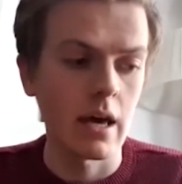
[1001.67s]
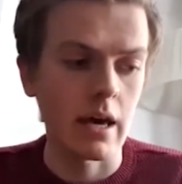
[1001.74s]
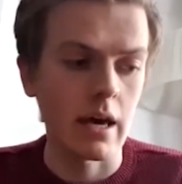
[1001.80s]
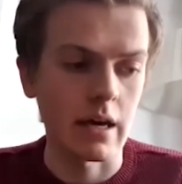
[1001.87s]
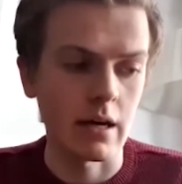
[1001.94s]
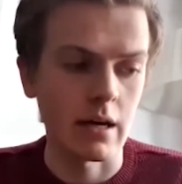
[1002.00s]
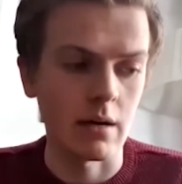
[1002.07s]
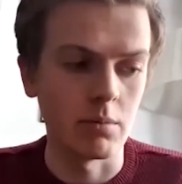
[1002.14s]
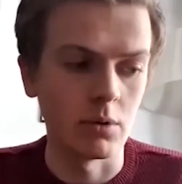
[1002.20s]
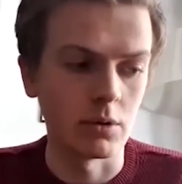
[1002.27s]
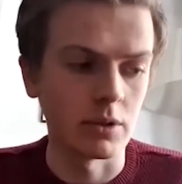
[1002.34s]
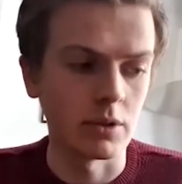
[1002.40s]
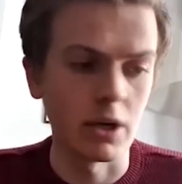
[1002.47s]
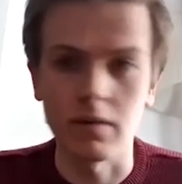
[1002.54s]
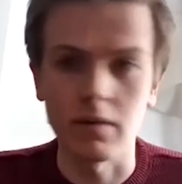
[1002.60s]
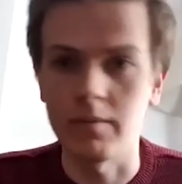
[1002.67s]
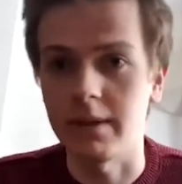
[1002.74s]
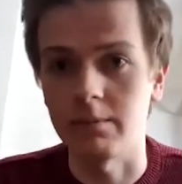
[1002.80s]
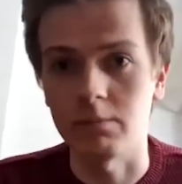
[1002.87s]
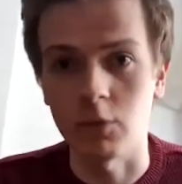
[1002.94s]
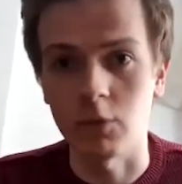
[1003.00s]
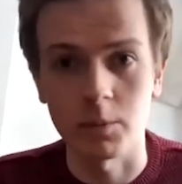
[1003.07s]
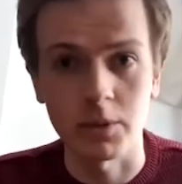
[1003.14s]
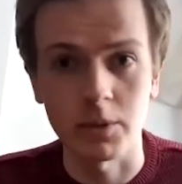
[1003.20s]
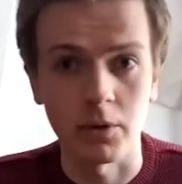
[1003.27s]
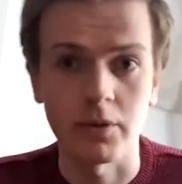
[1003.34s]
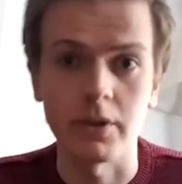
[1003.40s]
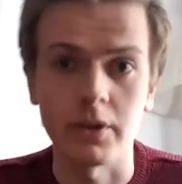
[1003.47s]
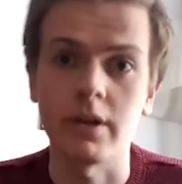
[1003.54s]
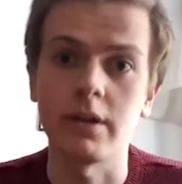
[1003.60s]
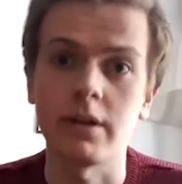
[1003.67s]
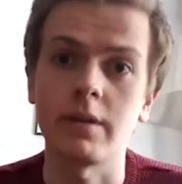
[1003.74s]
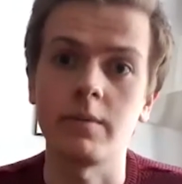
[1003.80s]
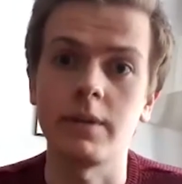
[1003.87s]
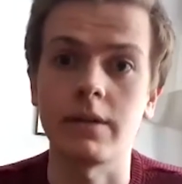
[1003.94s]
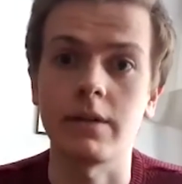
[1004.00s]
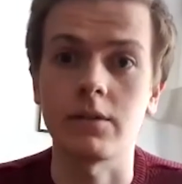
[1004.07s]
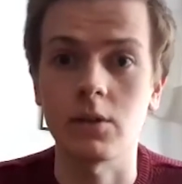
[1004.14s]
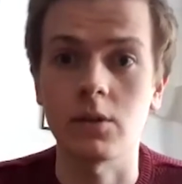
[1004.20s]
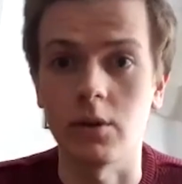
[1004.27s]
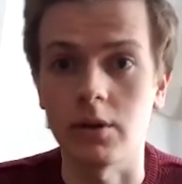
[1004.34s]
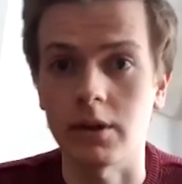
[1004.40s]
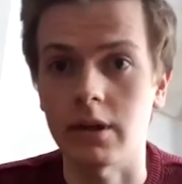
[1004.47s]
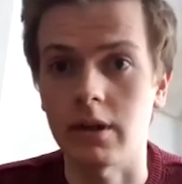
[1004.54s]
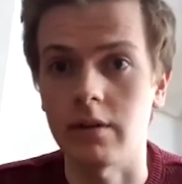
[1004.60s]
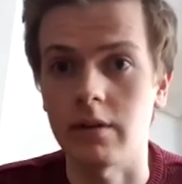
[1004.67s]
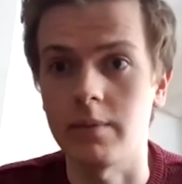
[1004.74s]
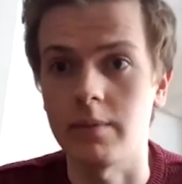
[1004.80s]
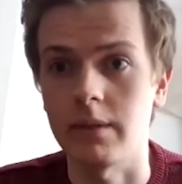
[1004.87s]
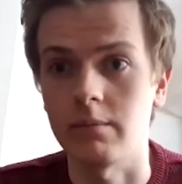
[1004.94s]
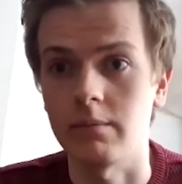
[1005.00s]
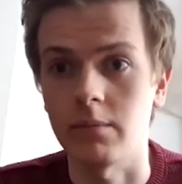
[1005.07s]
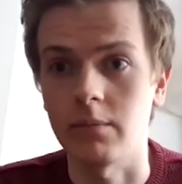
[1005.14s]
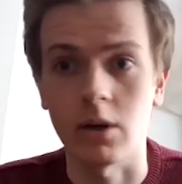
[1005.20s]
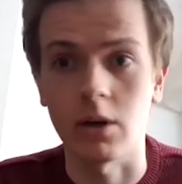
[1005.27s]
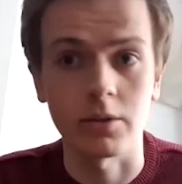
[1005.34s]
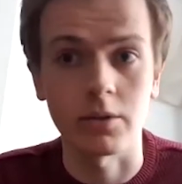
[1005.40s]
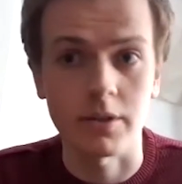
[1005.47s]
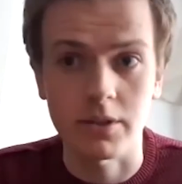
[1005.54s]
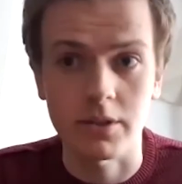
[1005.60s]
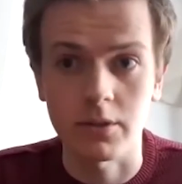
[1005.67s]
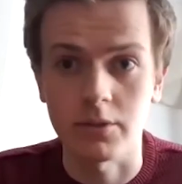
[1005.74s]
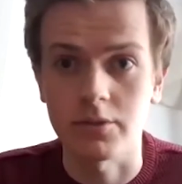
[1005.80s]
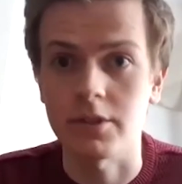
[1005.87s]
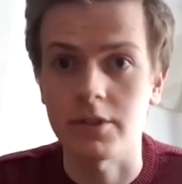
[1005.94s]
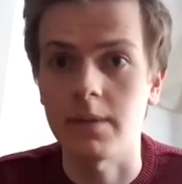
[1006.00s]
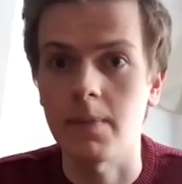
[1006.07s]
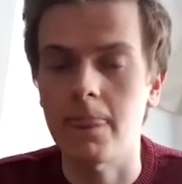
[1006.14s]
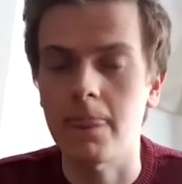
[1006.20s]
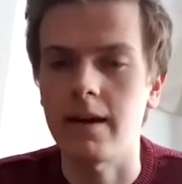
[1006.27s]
I've been up to Northern Ireland, I've been down to Cork, I've been all across the country.